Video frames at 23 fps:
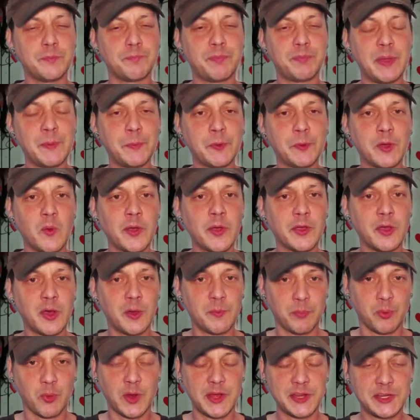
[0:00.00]
people going
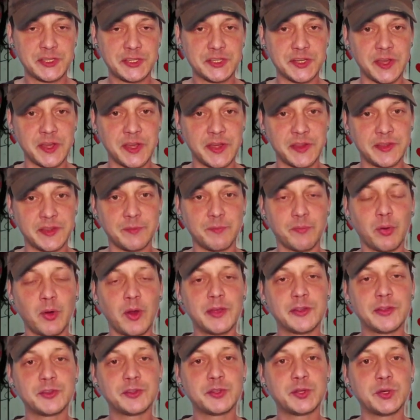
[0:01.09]
on press junkets and
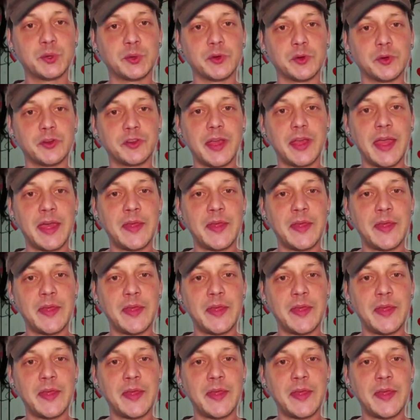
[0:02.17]
press tours